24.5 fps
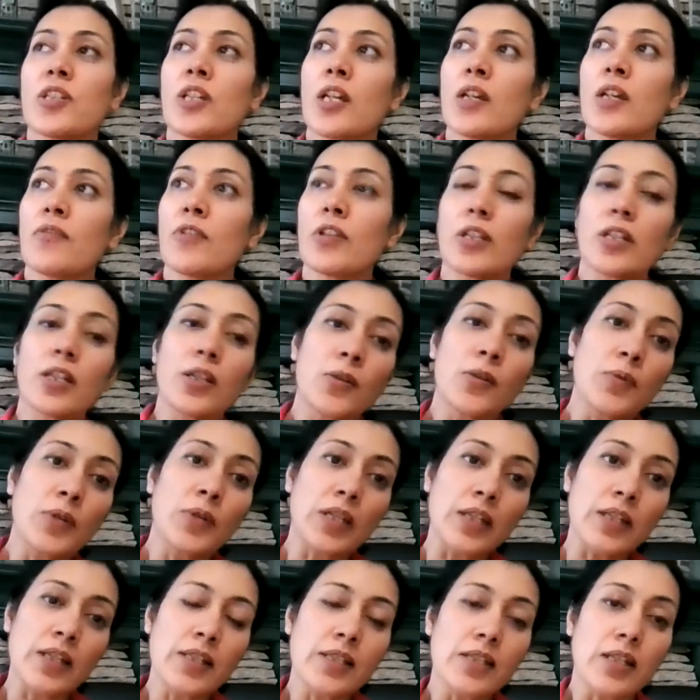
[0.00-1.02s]
to share with you
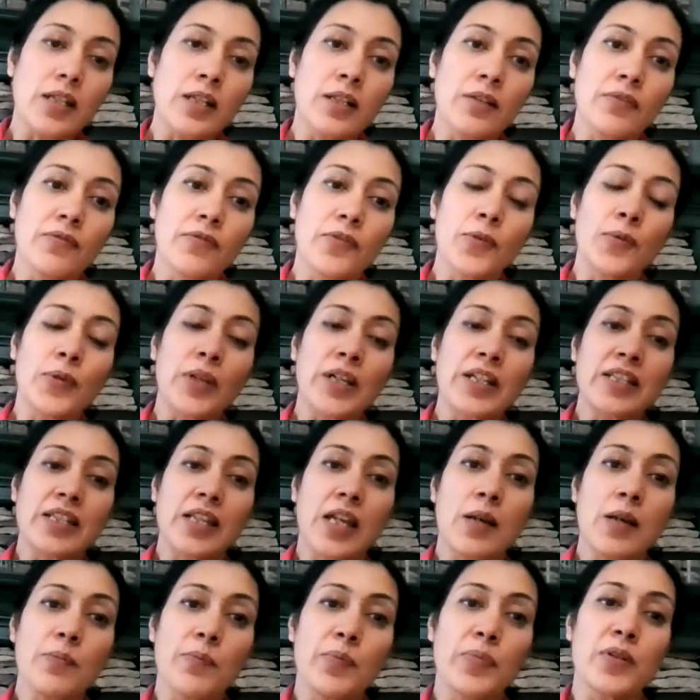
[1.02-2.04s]
at least a few
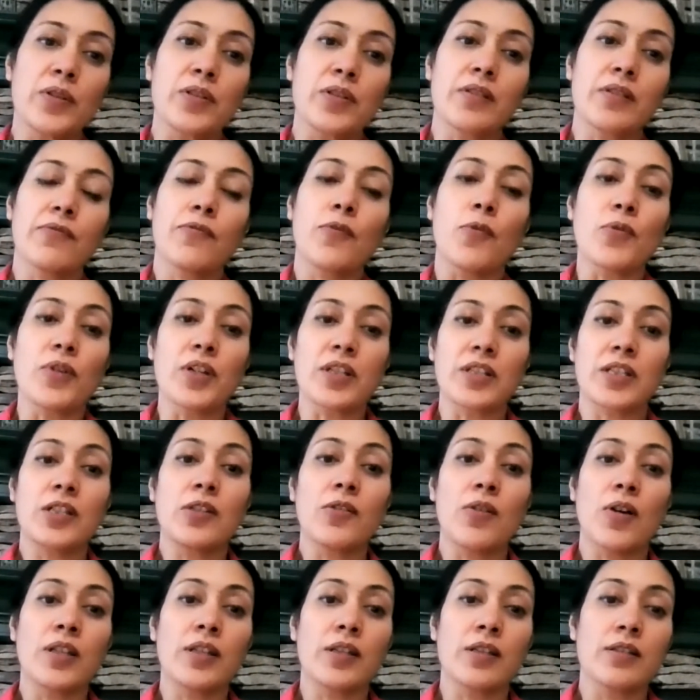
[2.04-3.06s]
examples
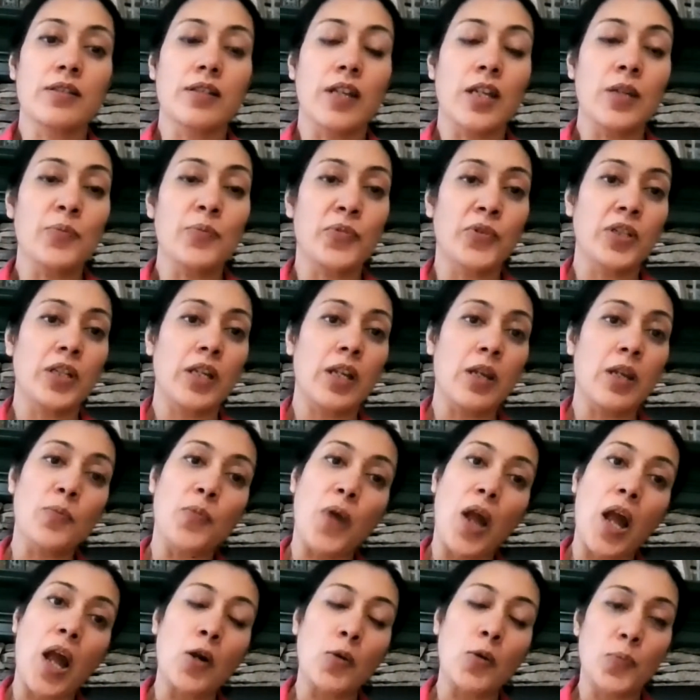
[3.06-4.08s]
focusing on this input
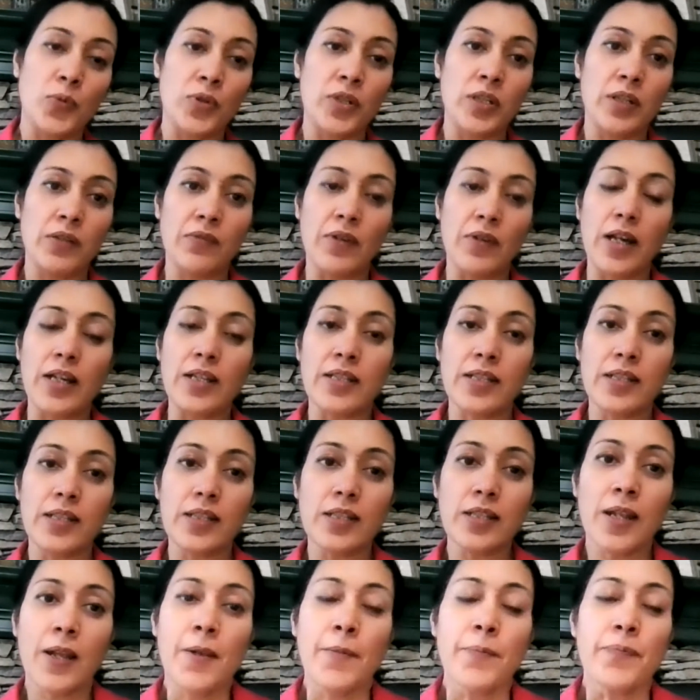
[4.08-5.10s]
and output
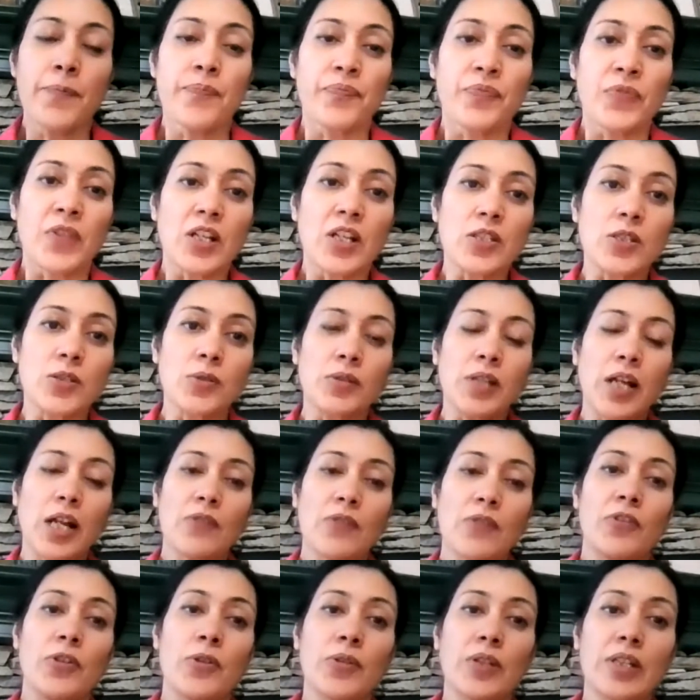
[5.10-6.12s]
devices, so
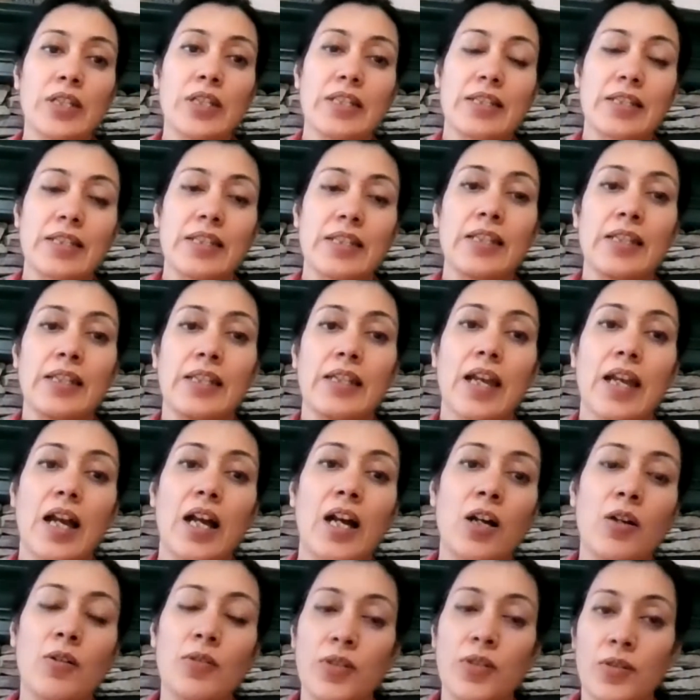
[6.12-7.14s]
that way you can see
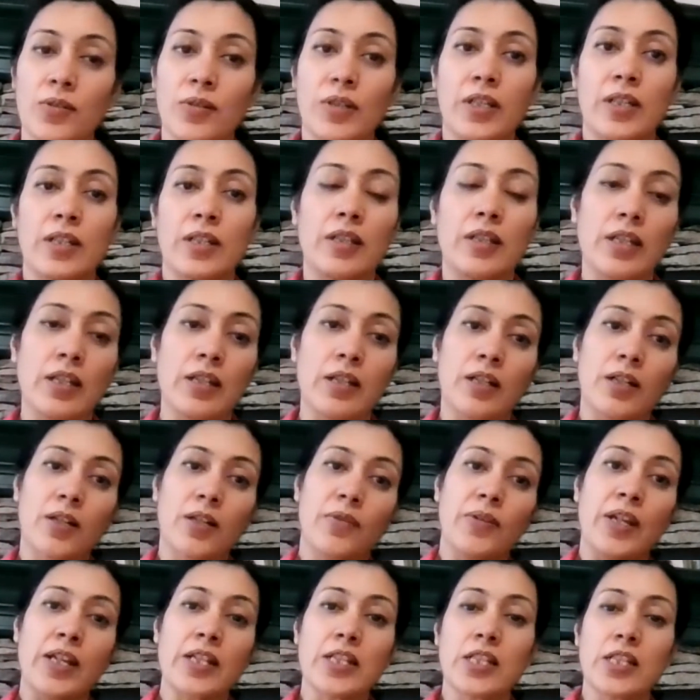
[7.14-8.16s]
how you can
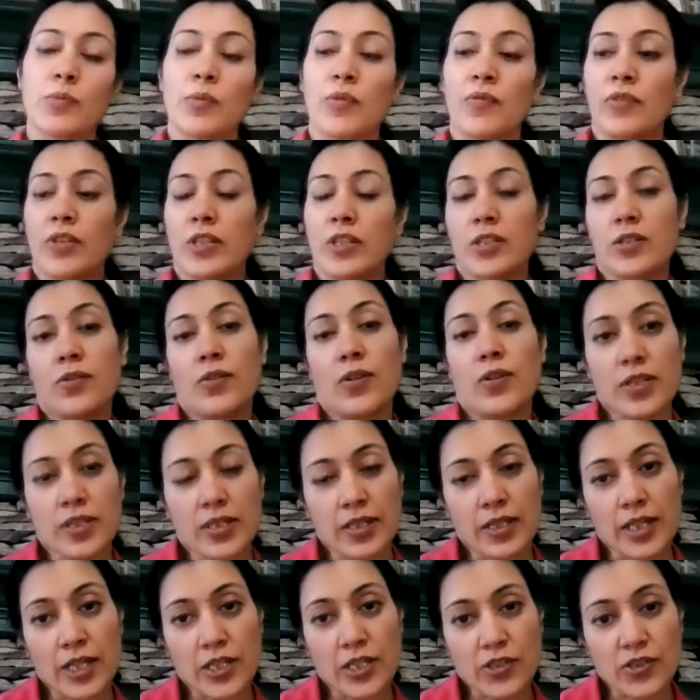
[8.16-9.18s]
create some of these cross
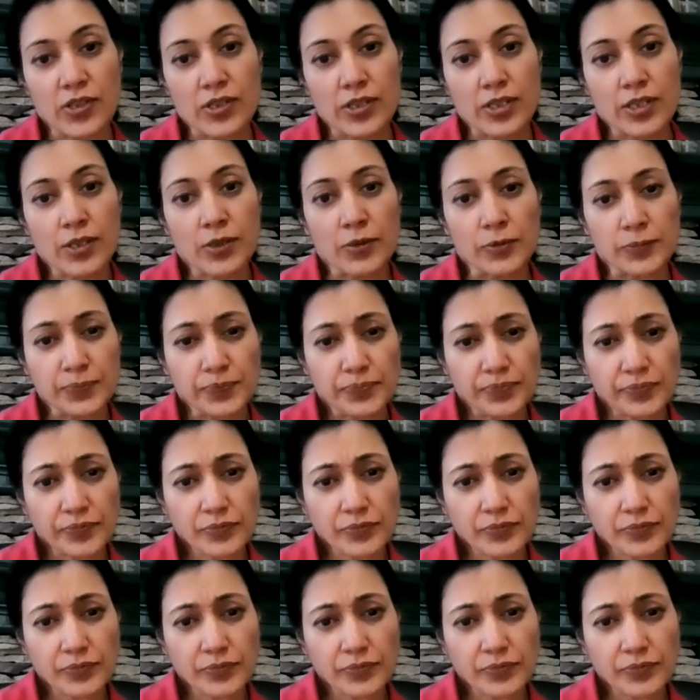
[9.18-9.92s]
connections.